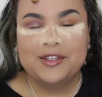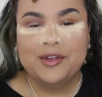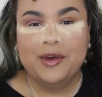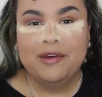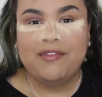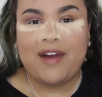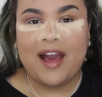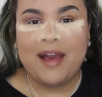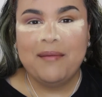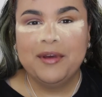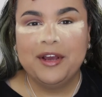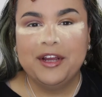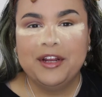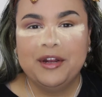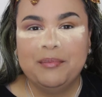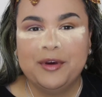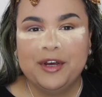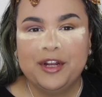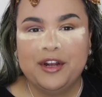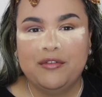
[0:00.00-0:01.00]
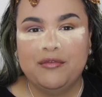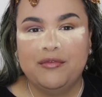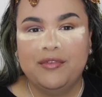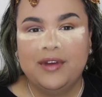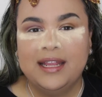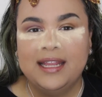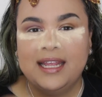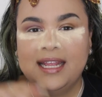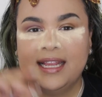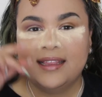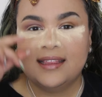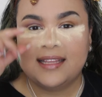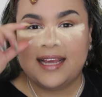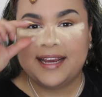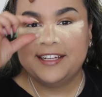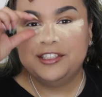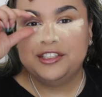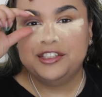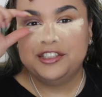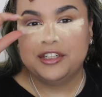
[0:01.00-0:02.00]
So if I'm going to put a really
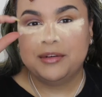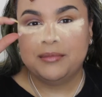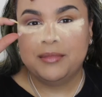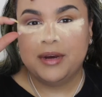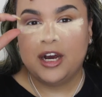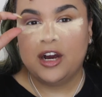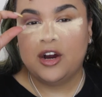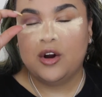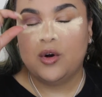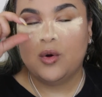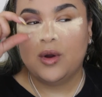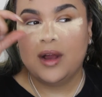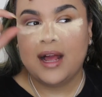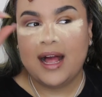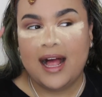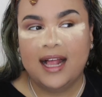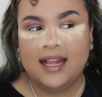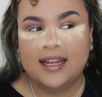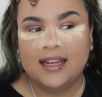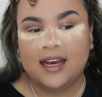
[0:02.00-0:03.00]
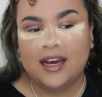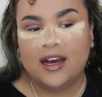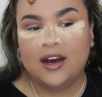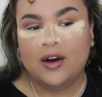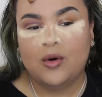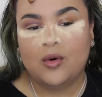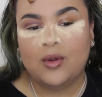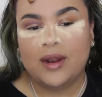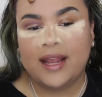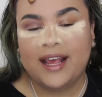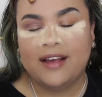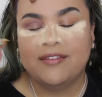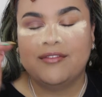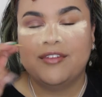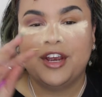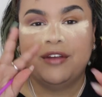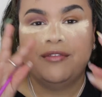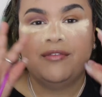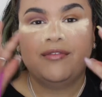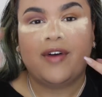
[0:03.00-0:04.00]
light shimmer or color or like a
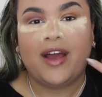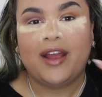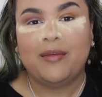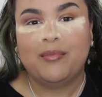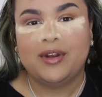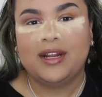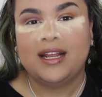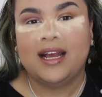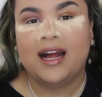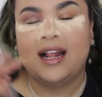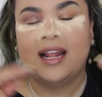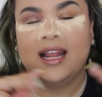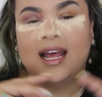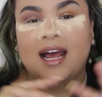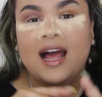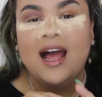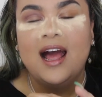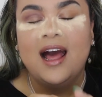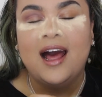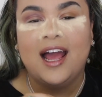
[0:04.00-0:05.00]
very vibrant color,